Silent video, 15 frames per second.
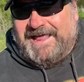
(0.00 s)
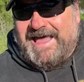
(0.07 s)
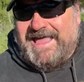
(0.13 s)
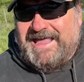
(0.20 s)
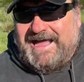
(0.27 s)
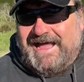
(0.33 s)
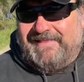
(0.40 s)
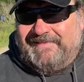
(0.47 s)

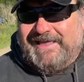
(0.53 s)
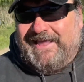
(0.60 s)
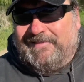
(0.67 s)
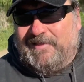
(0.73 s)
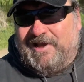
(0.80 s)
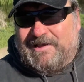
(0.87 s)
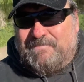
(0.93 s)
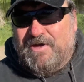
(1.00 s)
a
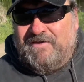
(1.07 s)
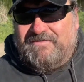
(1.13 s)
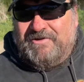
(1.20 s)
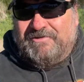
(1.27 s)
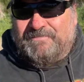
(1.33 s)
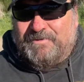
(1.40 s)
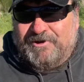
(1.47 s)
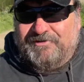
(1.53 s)
Lear-like movie
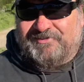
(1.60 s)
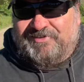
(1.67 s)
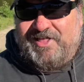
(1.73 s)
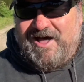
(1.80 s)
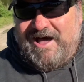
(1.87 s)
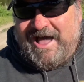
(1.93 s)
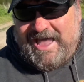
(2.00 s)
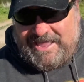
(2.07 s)
with Bruce
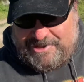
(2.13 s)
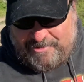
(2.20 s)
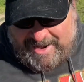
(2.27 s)
Lee, you